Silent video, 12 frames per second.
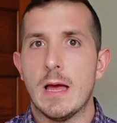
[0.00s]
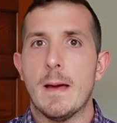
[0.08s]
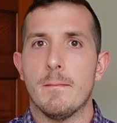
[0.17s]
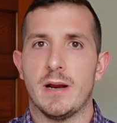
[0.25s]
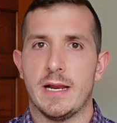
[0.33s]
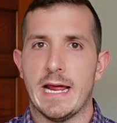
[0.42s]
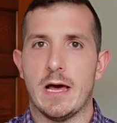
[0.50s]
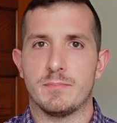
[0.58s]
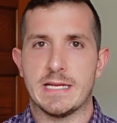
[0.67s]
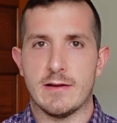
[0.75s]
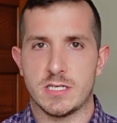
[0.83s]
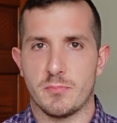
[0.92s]
but it helped
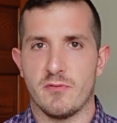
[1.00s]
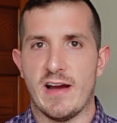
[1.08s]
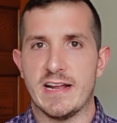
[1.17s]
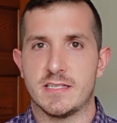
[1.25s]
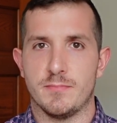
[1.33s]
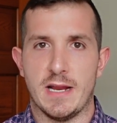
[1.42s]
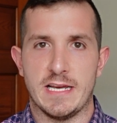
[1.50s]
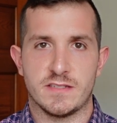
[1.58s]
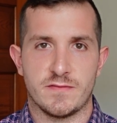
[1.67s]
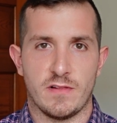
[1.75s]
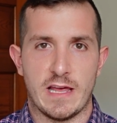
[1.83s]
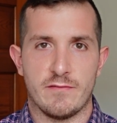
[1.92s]
out to provide some nice
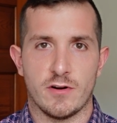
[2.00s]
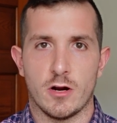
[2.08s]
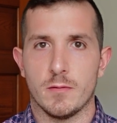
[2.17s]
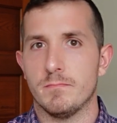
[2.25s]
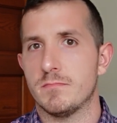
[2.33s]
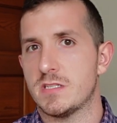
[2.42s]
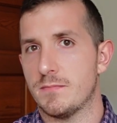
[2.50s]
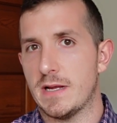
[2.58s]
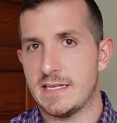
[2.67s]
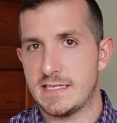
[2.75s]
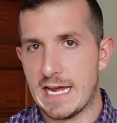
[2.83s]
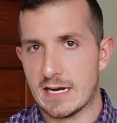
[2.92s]
flavor, some
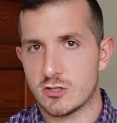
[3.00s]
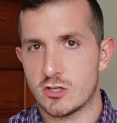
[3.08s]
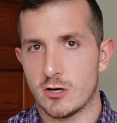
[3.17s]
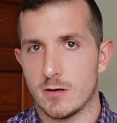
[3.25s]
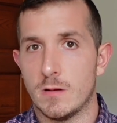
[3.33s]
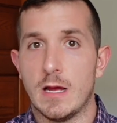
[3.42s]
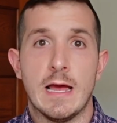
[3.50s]
nice texture,